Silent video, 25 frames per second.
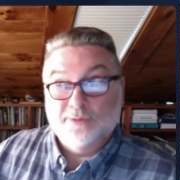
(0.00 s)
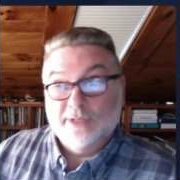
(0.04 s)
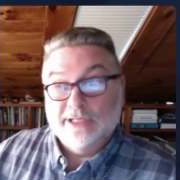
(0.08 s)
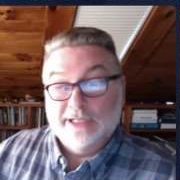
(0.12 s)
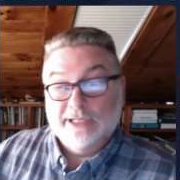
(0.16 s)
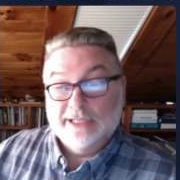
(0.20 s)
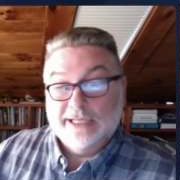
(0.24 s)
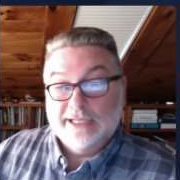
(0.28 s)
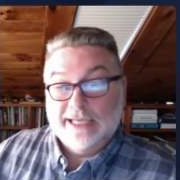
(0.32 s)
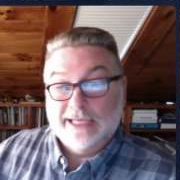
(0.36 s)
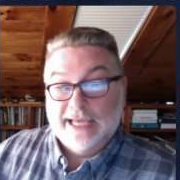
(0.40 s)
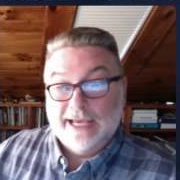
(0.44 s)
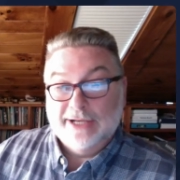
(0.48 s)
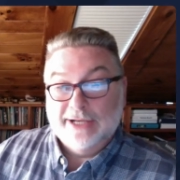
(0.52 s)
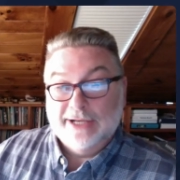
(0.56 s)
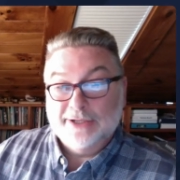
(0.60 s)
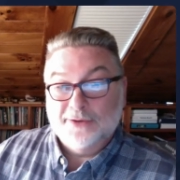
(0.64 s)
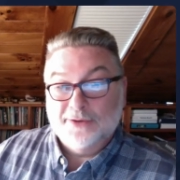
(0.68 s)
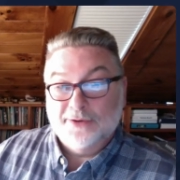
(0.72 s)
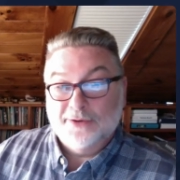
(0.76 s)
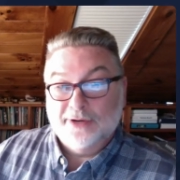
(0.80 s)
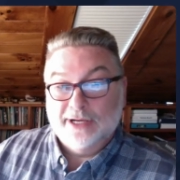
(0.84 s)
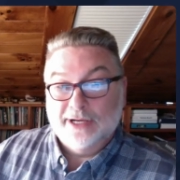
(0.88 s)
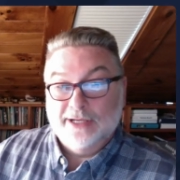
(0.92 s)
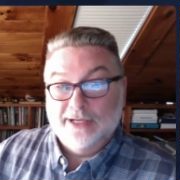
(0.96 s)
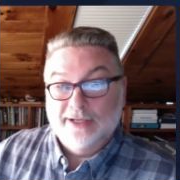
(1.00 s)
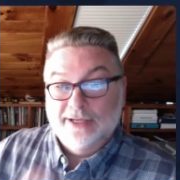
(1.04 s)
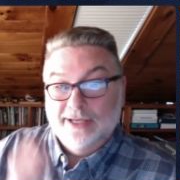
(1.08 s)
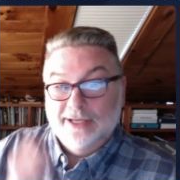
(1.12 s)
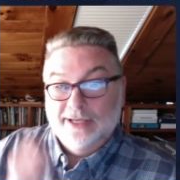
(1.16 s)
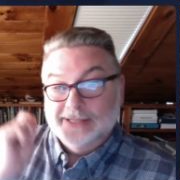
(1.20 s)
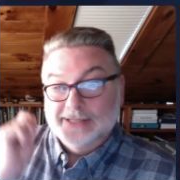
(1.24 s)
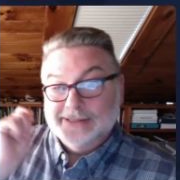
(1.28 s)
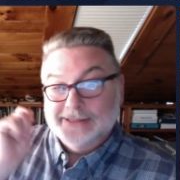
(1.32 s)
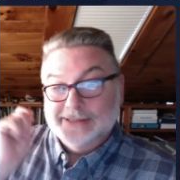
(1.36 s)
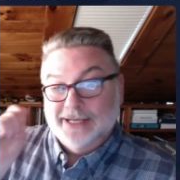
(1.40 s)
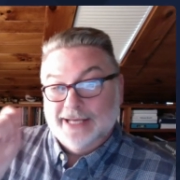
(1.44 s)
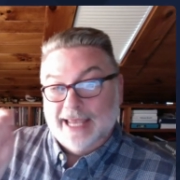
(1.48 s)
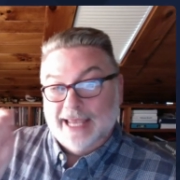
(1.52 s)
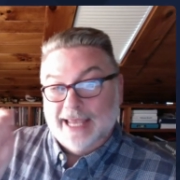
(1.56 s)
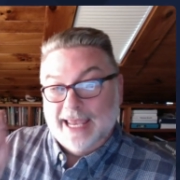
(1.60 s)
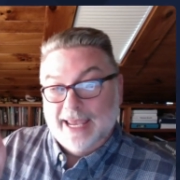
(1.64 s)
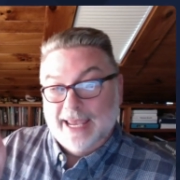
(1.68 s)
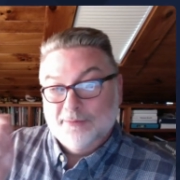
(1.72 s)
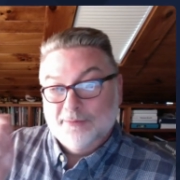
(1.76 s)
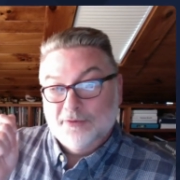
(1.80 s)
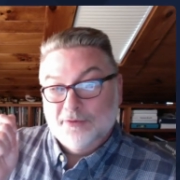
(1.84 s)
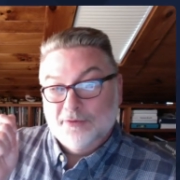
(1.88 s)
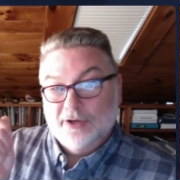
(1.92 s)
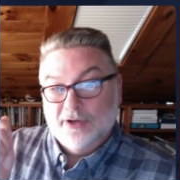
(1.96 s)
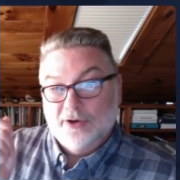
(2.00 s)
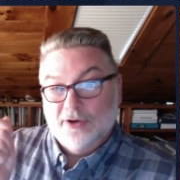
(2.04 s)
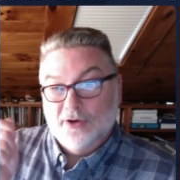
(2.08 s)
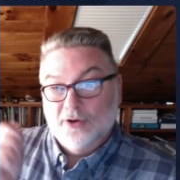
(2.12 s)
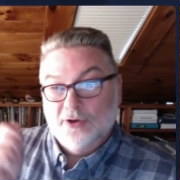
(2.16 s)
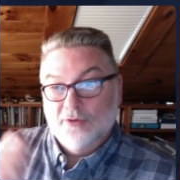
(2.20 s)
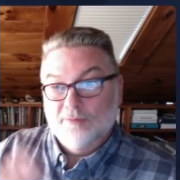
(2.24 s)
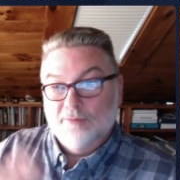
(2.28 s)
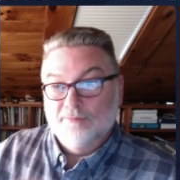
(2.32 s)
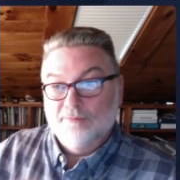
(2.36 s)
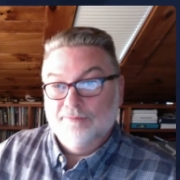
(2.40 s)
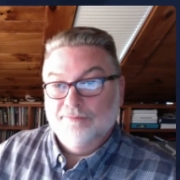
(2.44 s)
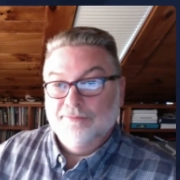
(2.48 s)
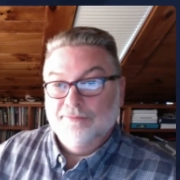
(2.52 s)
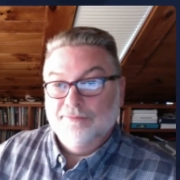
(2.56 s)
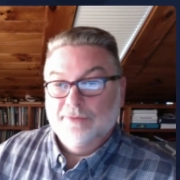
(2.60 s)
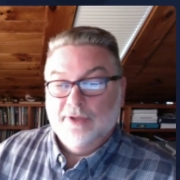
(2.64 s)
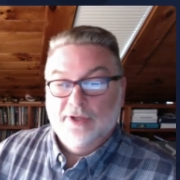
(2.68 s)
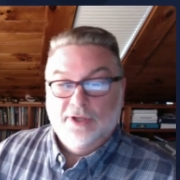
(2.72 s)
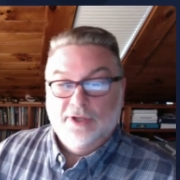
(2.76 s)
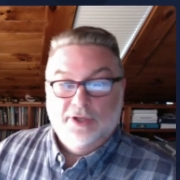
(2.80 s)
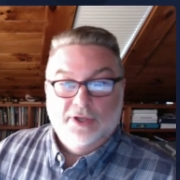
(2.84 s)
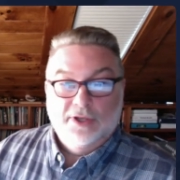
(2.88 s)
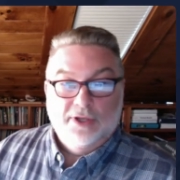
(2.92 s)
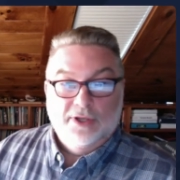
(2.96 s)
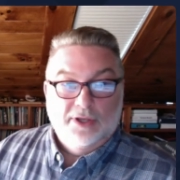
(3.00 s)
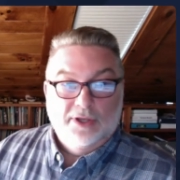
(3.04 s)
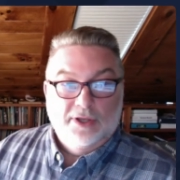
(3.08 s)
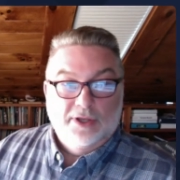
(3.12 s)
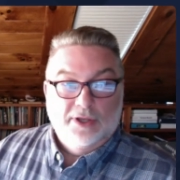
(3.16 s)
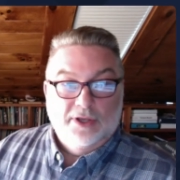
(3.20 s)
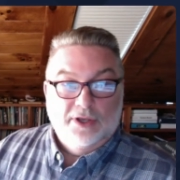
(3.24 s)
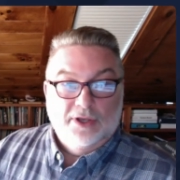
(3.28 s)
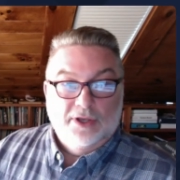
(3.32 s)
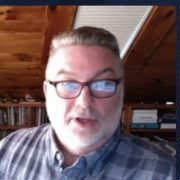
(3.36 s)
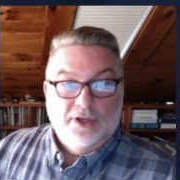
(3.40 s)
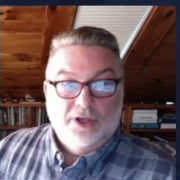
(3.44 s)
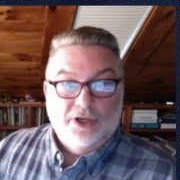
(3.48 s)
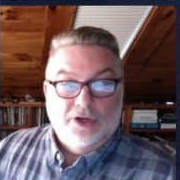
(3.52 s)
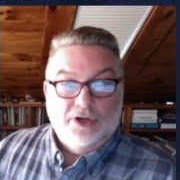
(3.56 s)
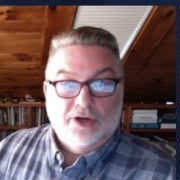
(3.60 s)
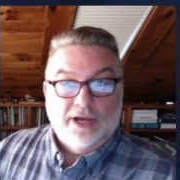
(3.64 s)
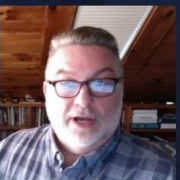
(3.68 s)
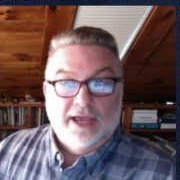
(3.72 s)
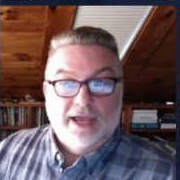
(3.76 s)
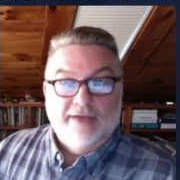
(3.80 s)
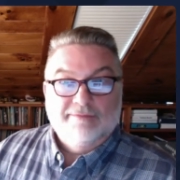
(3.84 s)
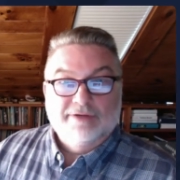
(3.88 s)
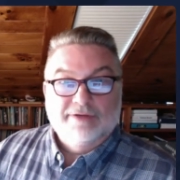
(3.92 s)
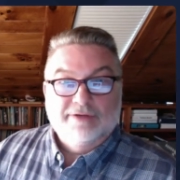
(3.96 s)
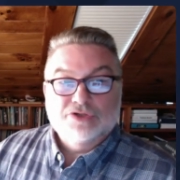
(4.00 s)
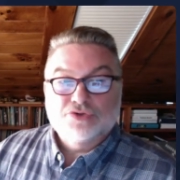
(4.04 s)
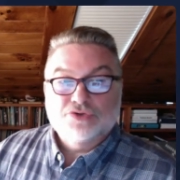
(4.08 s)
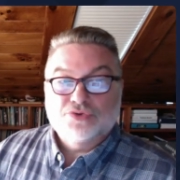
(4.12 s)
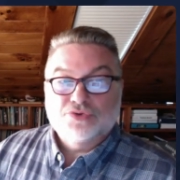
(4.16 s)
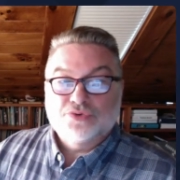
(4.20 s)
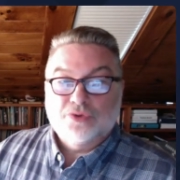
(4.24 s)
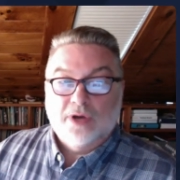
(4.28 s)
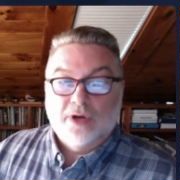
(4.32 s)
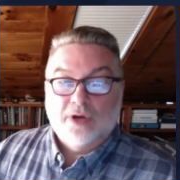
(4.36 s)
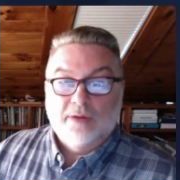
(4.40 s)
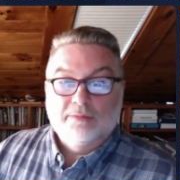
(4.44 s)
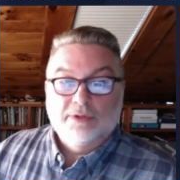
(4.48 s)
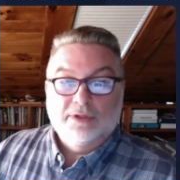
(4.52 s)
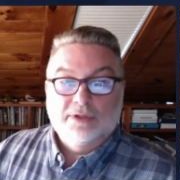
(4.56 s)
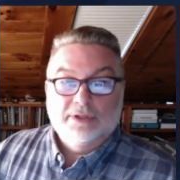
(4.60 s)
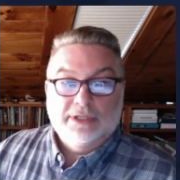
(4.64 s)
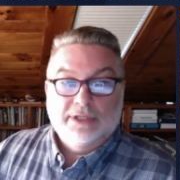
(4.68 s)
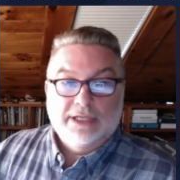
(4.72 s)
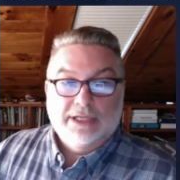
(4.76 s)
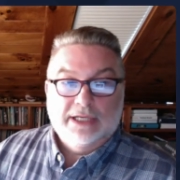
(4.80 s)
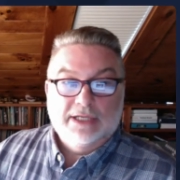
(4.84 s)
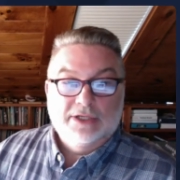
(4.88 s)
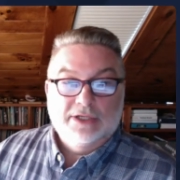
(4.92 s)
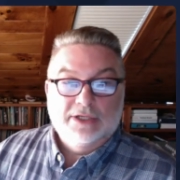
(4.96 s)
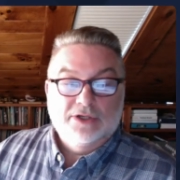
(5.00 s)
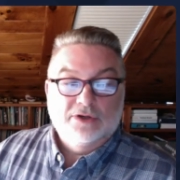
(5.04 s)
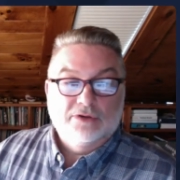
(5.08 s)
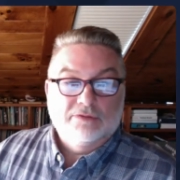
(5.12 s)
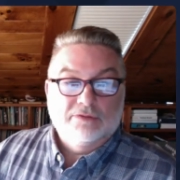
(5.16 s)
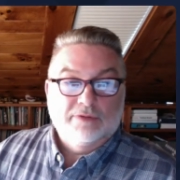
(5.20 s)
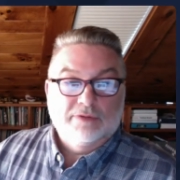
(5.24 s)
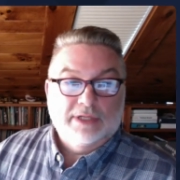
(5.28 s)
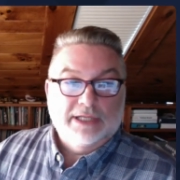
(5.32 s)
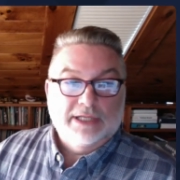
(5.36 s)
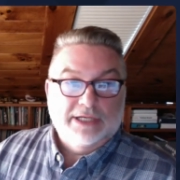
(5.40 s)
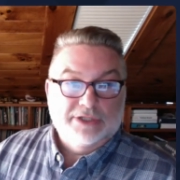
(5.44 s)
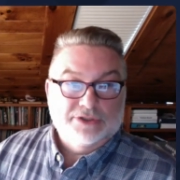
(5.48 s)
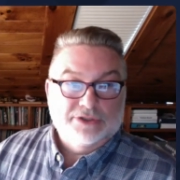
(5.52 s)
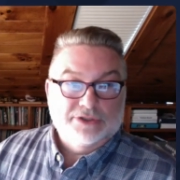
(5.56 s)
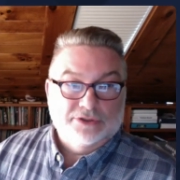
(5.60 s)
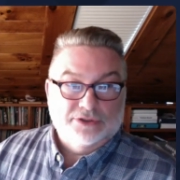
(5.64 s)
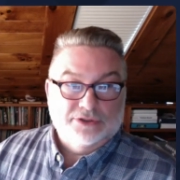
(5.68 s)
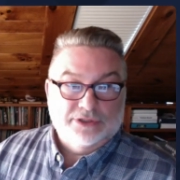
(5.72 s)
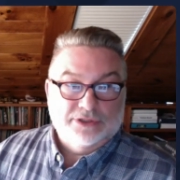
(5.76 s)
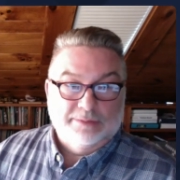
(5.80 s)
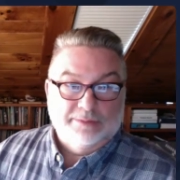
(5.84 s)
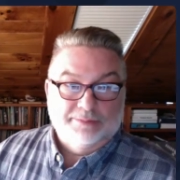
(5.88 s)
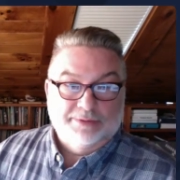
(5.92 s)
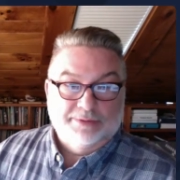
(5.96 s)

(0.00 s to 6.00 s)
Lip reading: other category to hammer it home. You're having trouble in your relationship